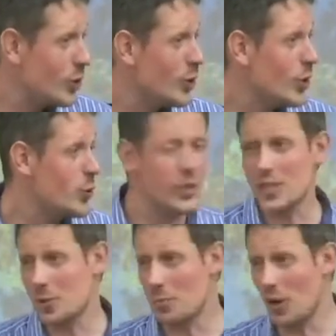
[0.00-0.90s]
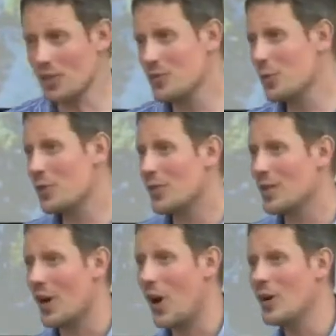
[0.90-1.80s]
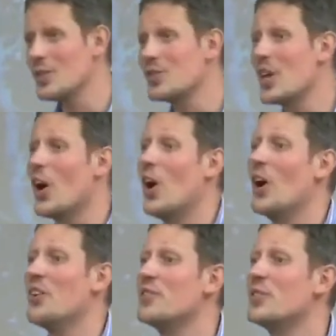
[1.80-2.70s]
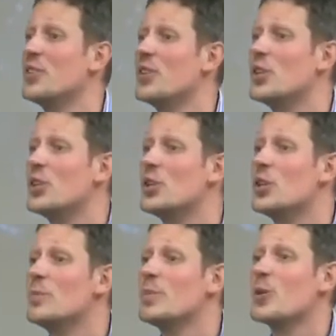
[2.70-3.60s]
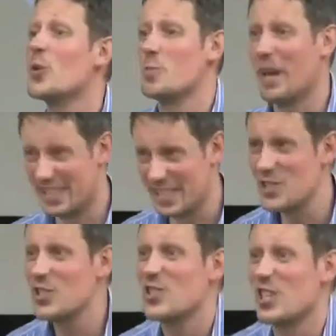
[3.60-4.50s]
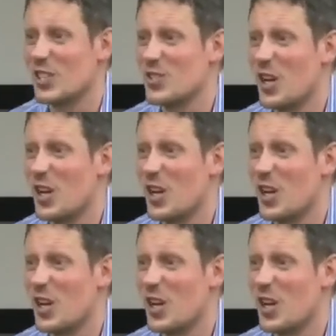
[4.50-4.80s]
respond with the answer of, because my teacher said so.